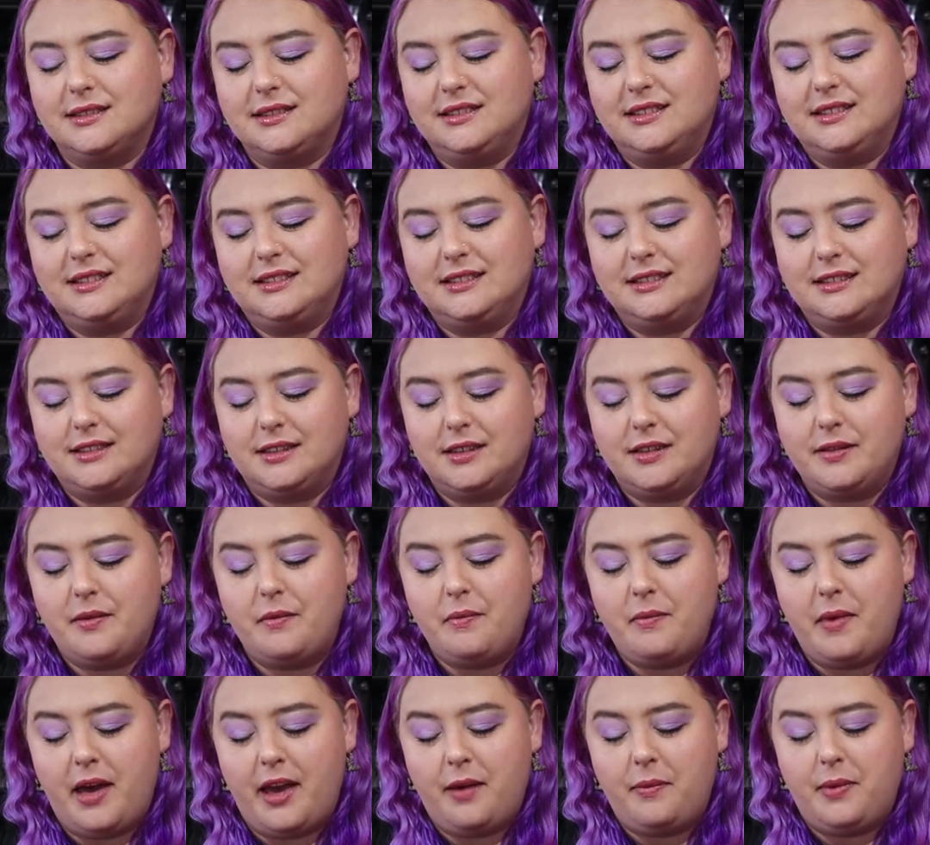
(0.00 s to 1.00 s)
Uh,
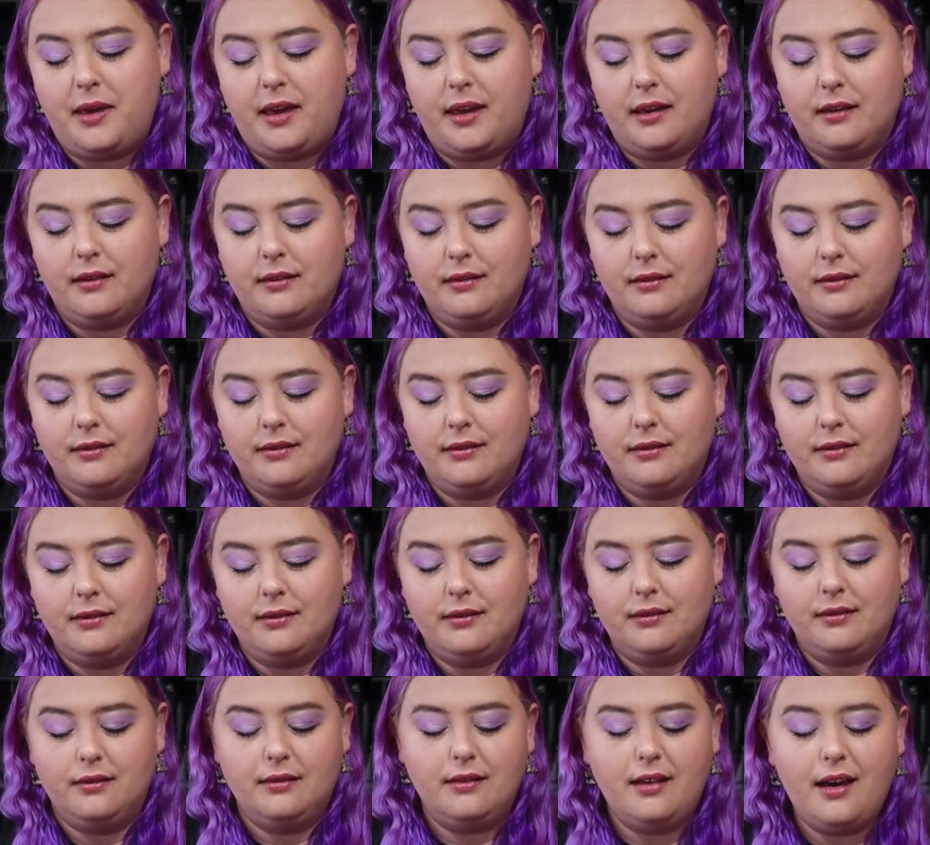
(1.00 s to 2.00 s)
maybe.
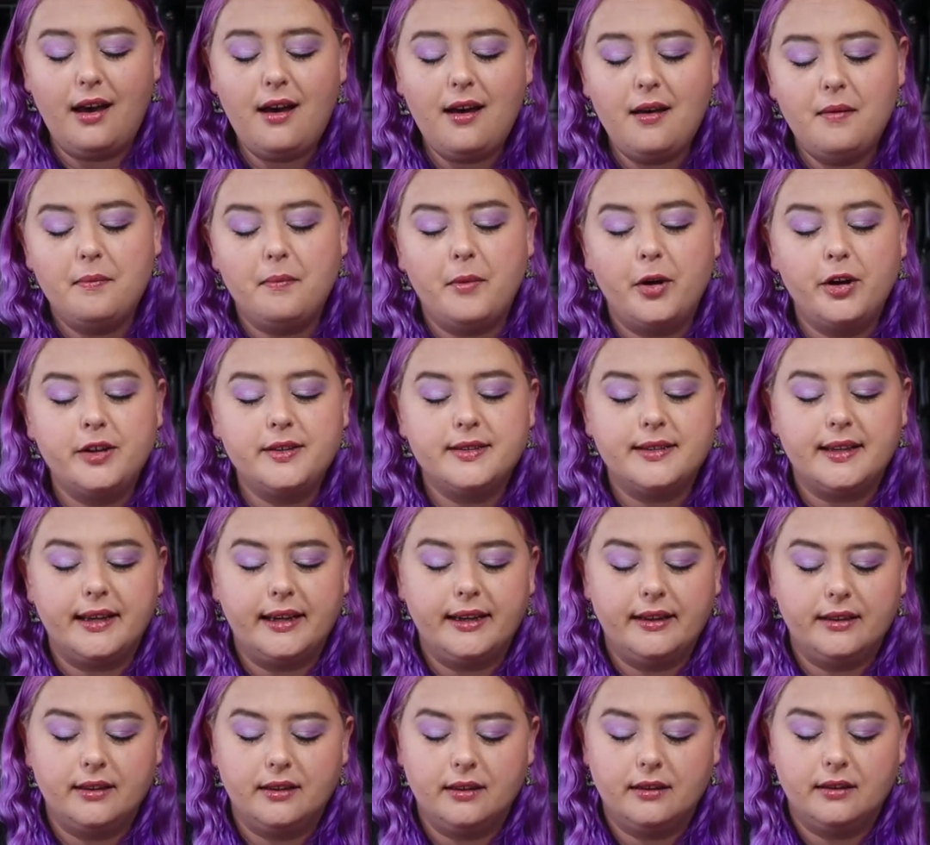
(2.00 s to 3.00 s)
Oh, mostly.
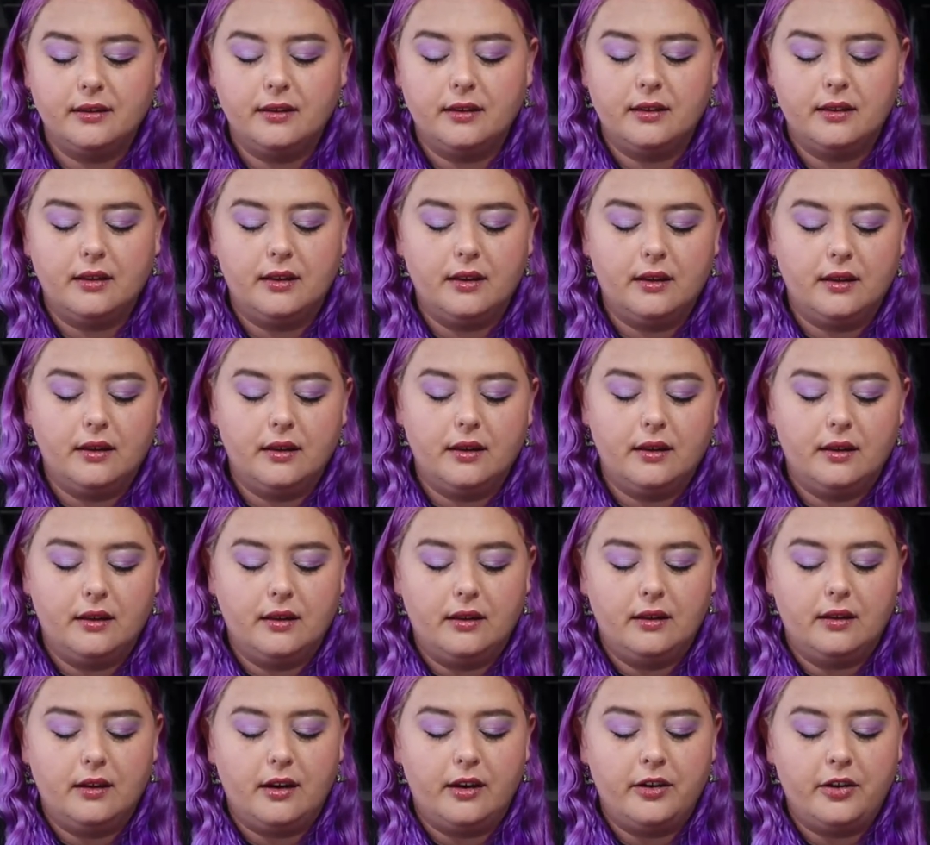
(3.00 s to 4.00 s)

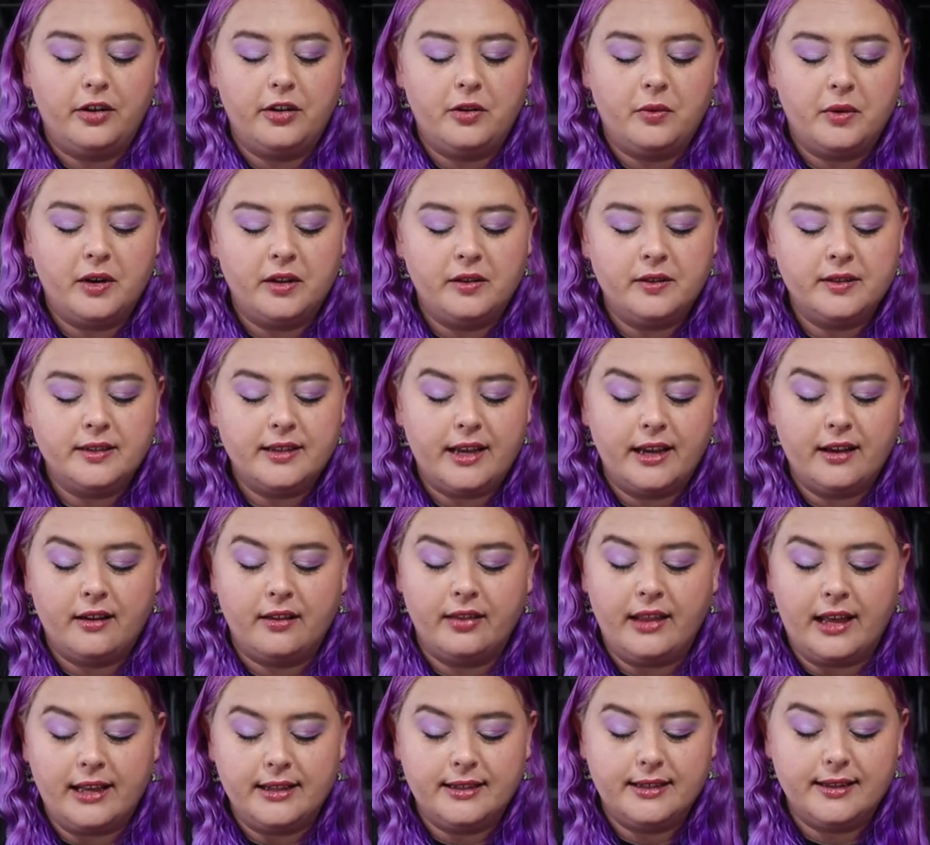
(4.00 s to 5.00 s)
I don't know what it looks like
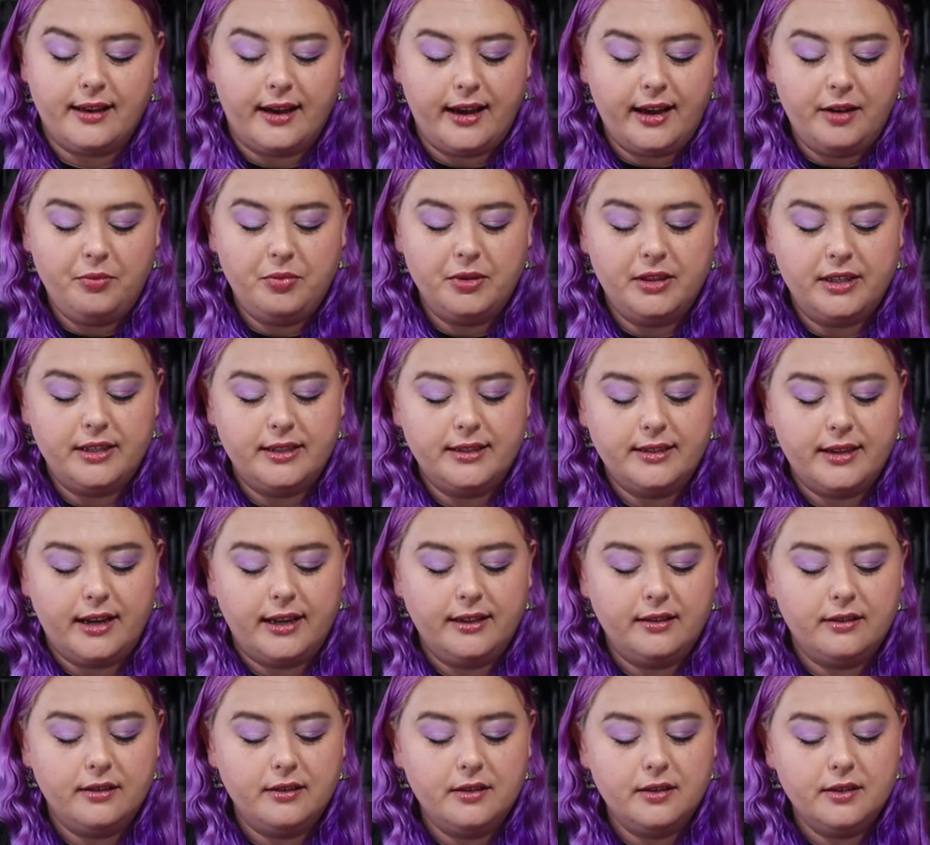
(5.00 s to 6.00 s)
on that side. This
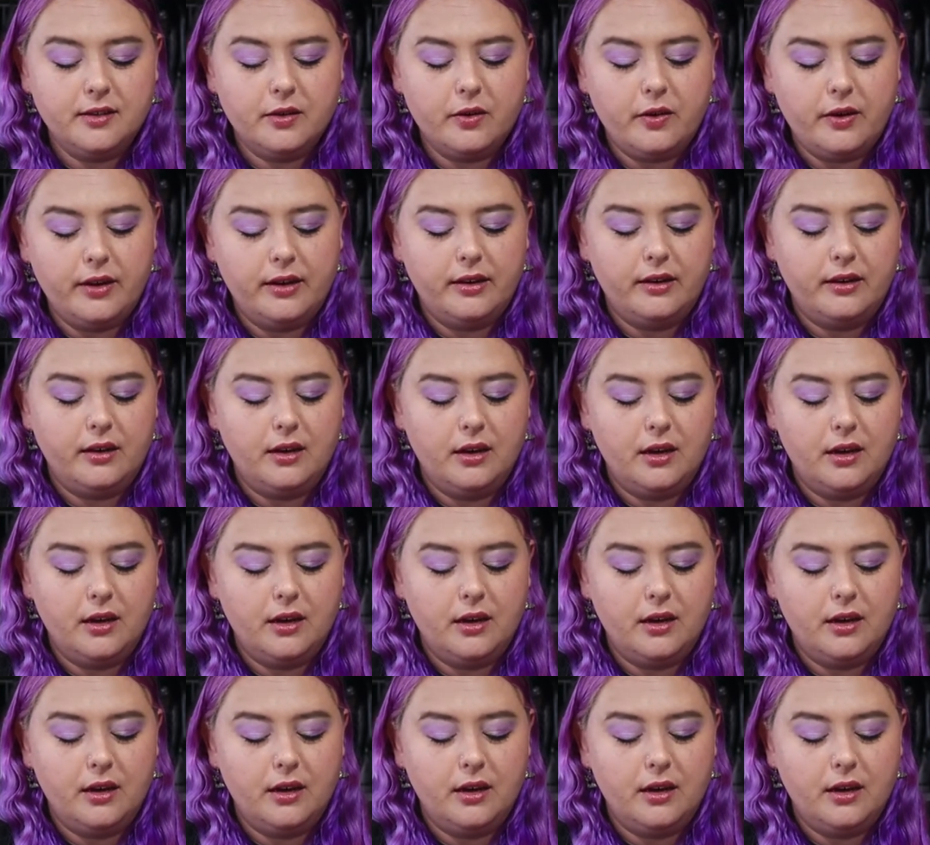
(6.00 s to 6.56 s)
side looks good.